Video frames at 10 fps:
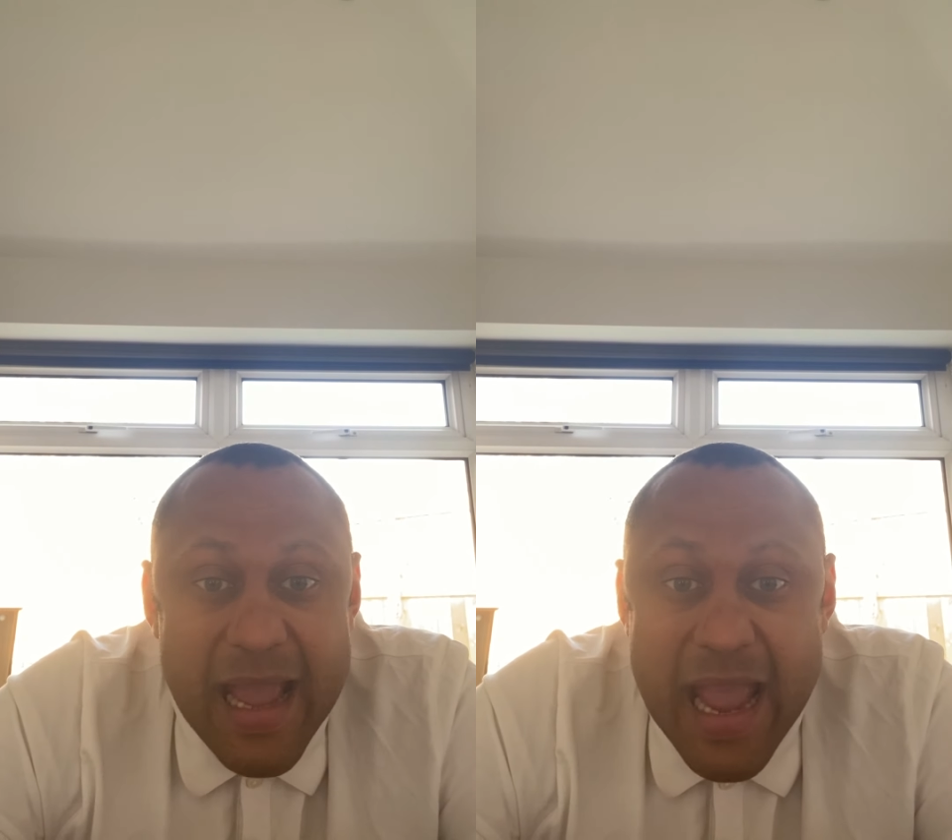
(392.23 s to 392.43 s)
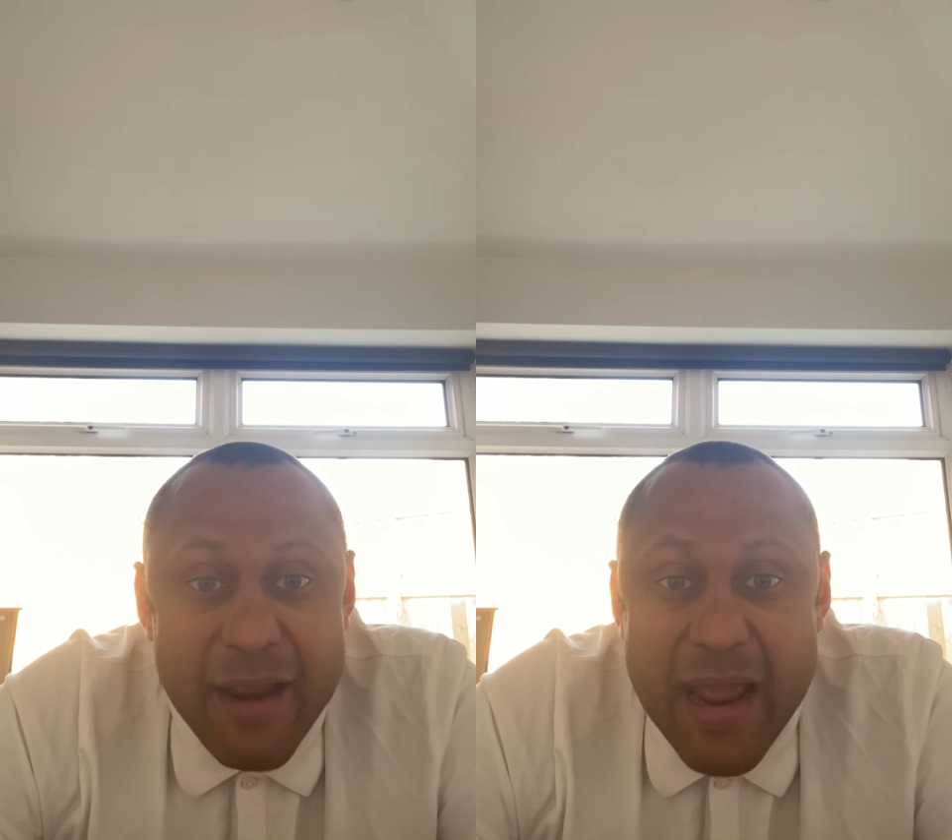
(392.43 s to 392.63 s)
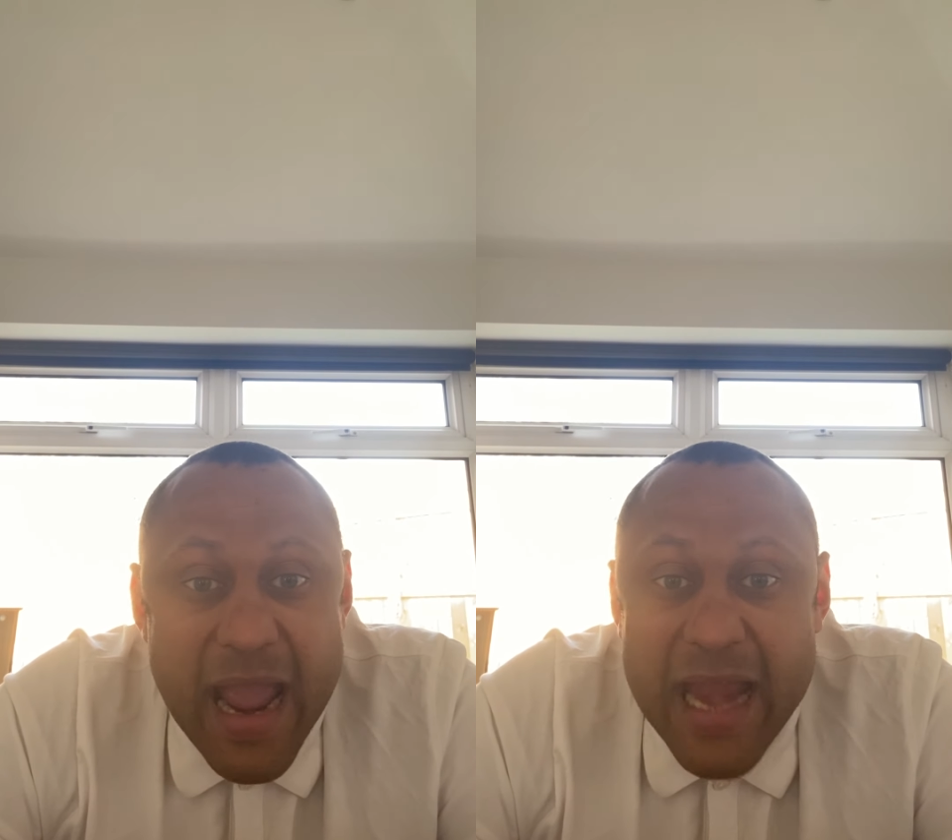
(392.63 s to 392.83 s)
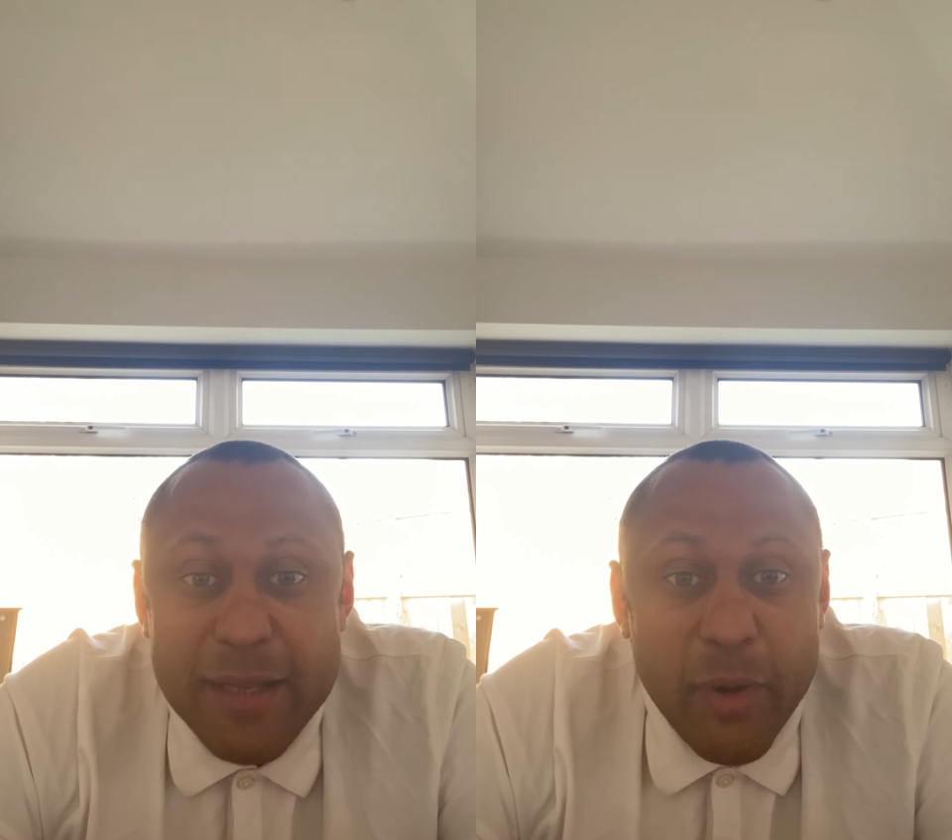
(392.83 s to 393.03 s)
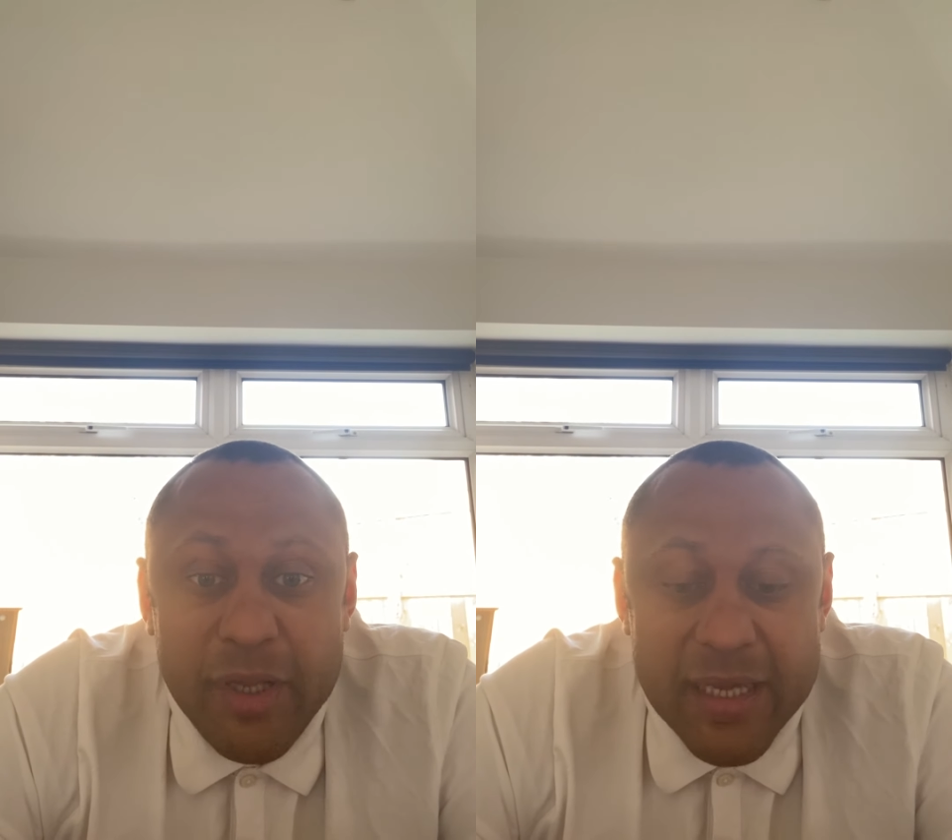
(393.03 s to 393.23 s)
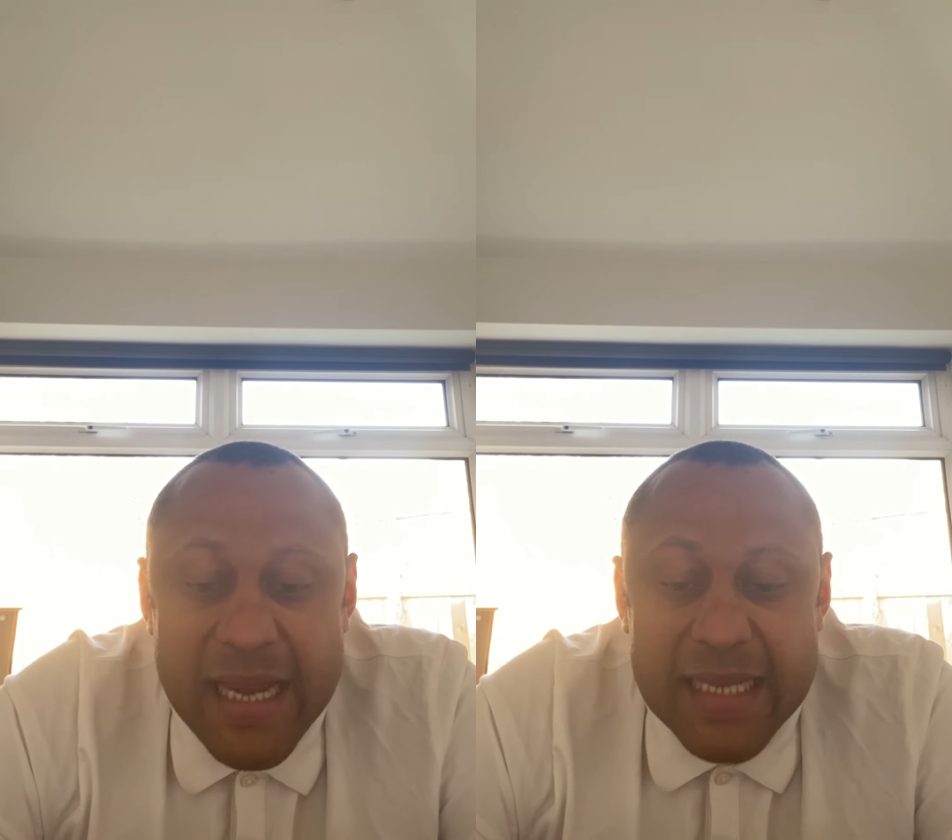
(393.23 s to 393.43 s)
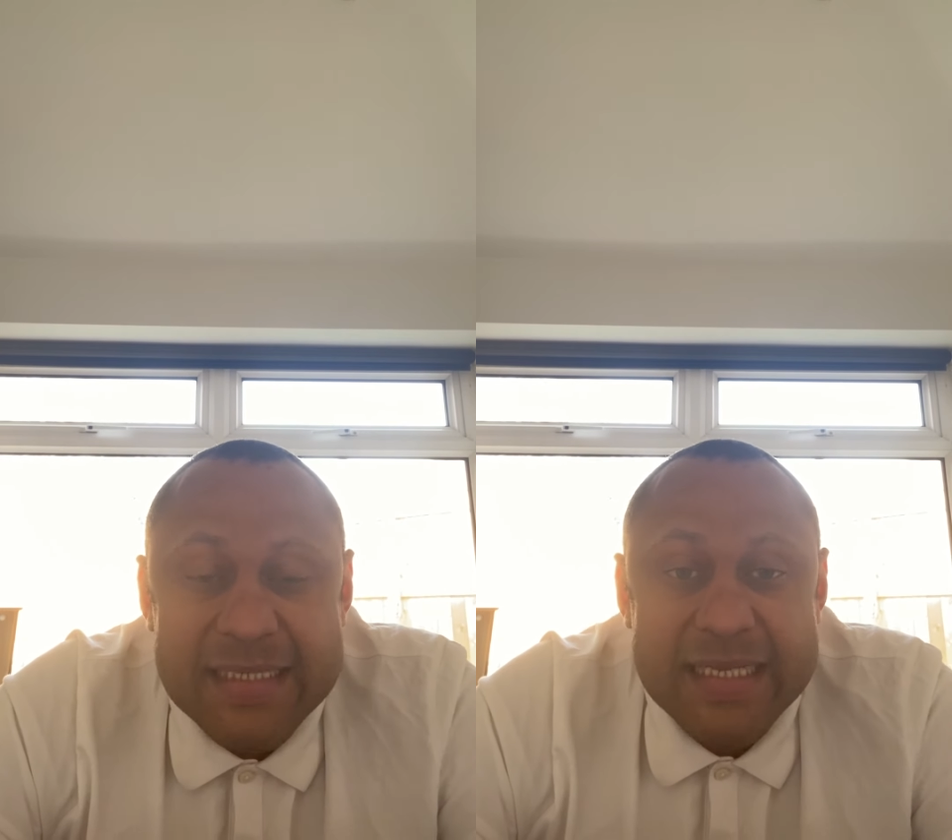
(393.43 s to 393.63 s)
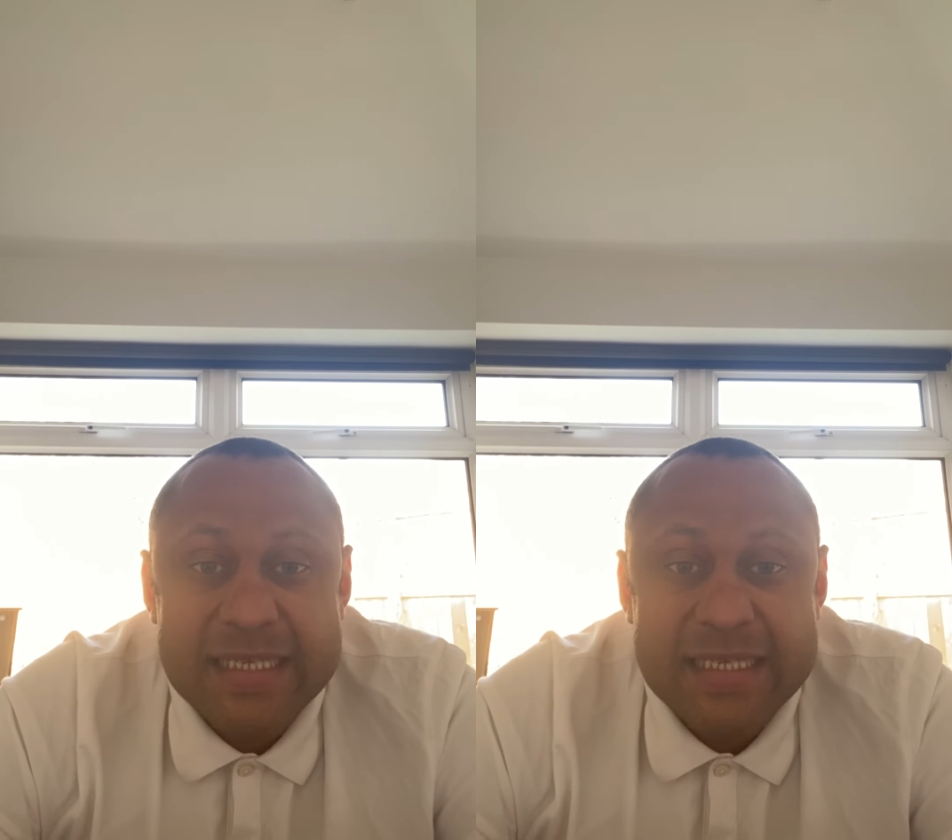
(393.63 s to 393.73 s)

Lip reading: Anybody can access